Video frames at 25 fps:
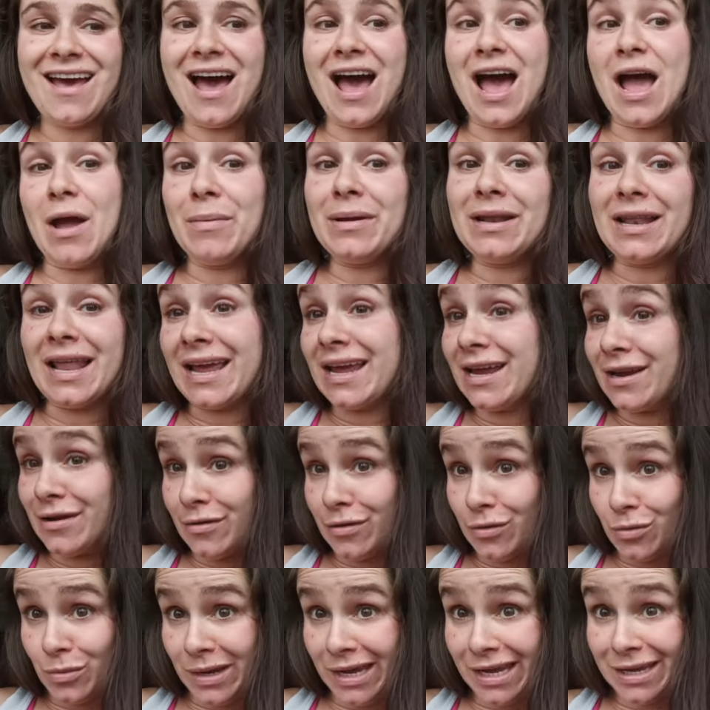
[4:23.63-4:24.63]
I would like
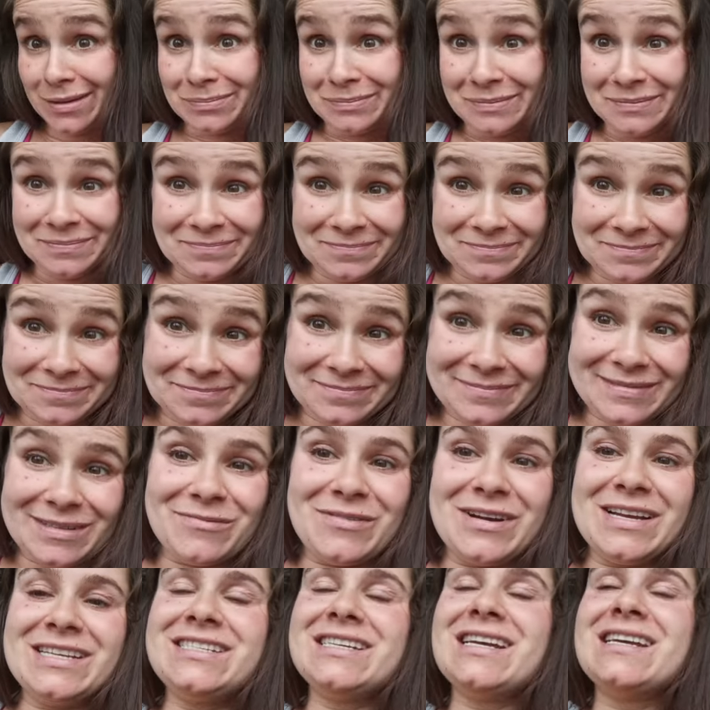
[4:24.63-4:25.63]
another week,
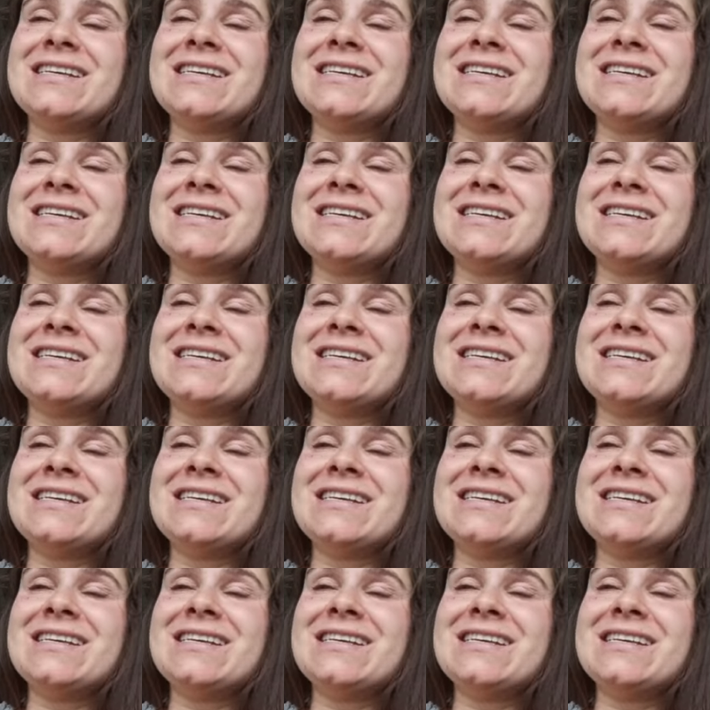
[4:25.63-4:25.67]
which